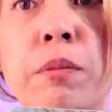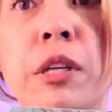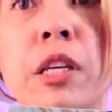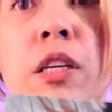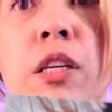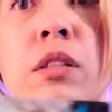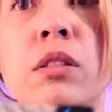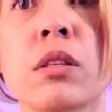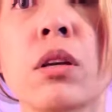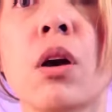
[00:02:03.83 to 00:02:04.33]

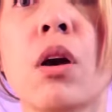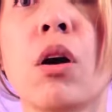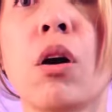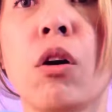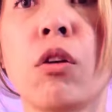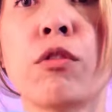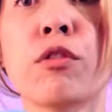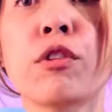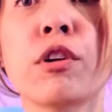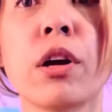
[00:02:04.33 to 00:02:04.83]
because
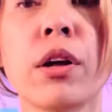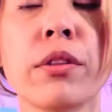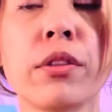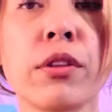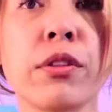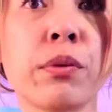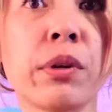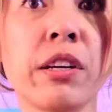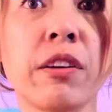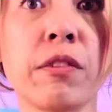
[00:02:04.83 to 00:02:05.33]
overall the
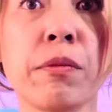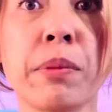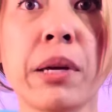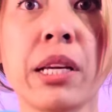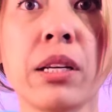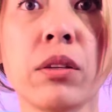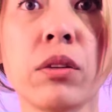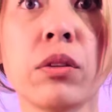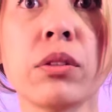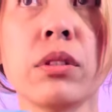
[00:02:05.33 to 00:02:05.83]
Three of
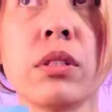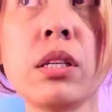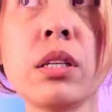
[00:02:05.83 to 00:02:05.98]
Pentacles